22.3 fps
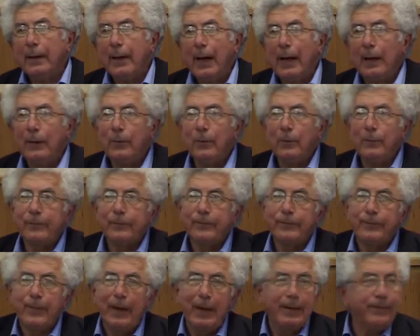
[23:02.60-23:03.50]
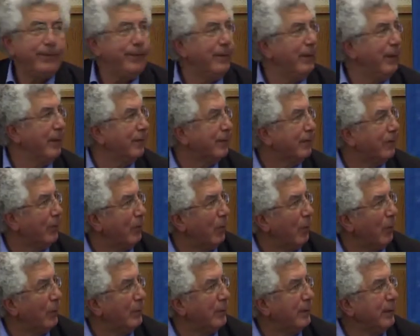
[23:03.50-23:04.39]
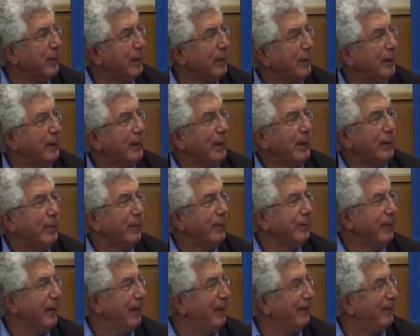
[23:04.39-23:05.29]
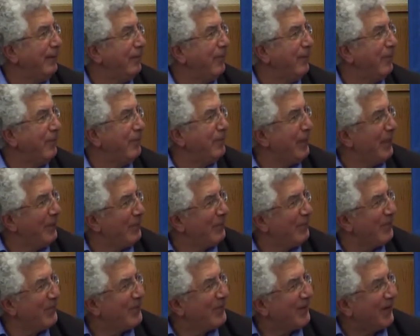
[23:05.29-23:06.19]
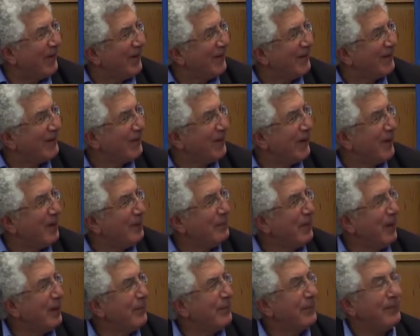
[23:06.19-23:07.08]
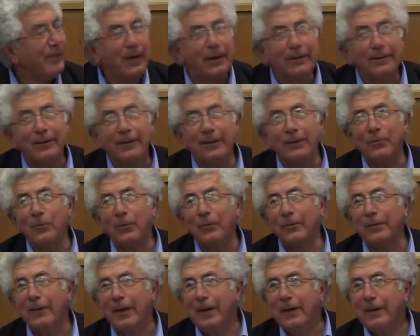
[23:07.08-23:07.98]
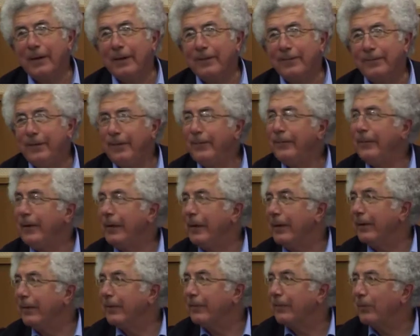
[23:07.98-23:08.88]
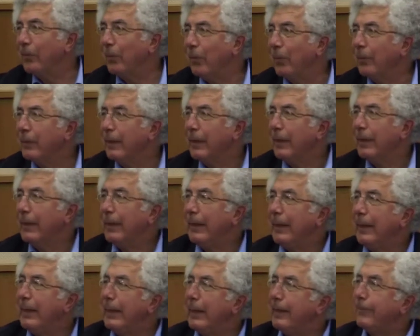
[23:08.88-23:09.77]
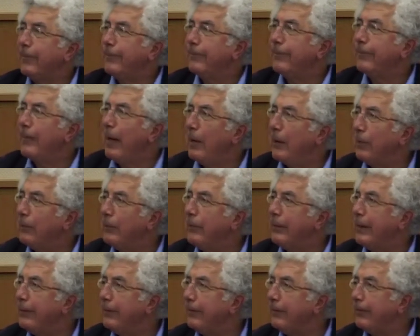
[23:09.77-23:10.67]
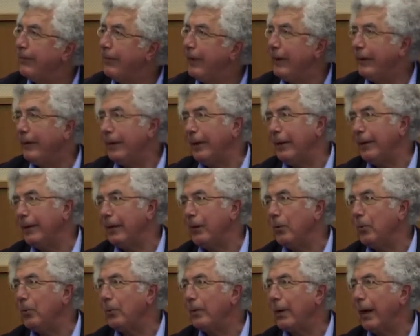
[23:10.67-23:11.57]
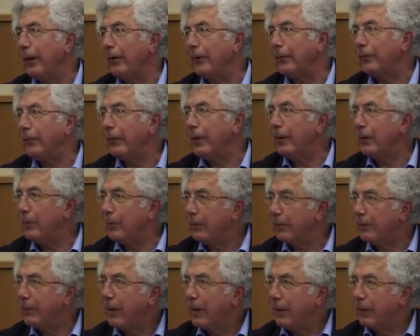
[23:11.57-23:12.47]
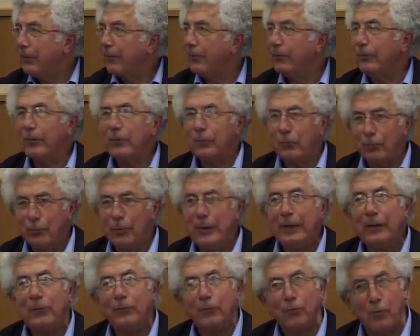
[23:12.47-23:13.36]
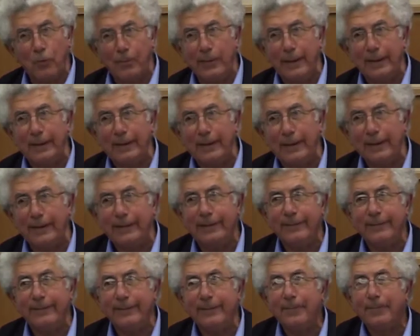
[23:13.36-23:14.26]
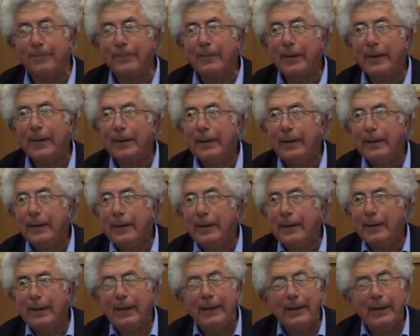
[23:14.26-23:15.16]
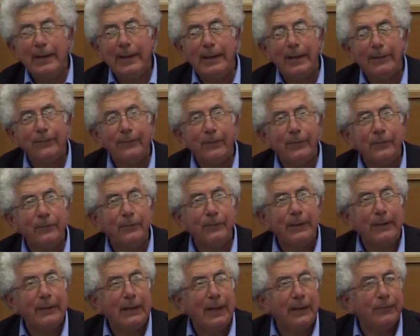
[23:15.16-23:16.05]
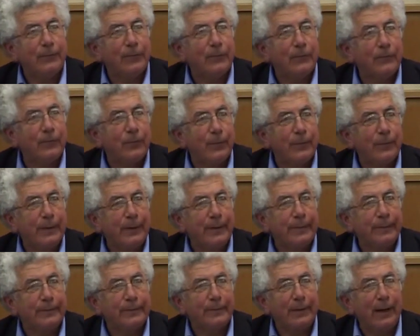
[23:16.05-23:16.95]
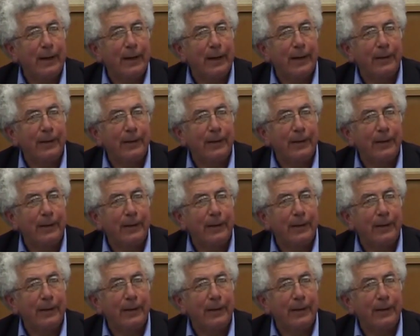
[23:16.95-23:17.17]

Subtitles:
I was 5 years old. It was easy for me to adjust. My father was 50 years old. He never found his feet in the new country. He was truly traumatized, and he never recovered from this